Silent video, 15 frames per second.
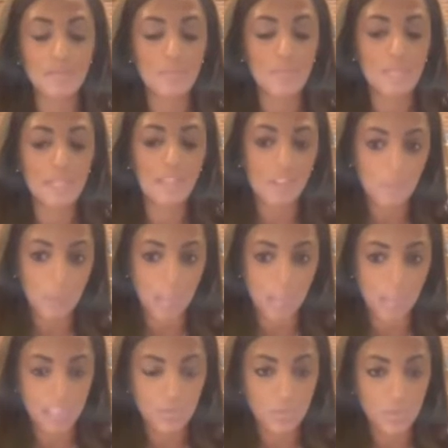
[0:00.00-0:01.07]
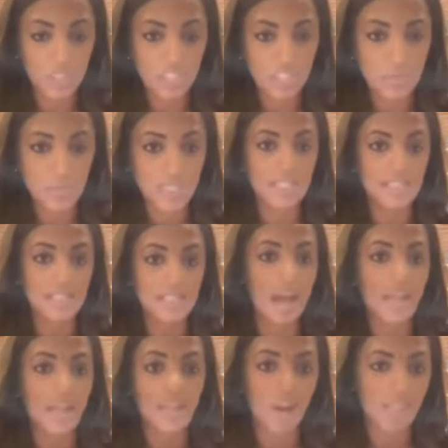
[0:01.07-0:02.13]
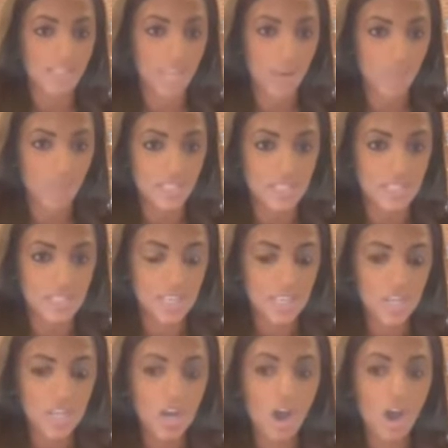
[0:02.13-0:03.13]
to have been killed by these forces because I thought that was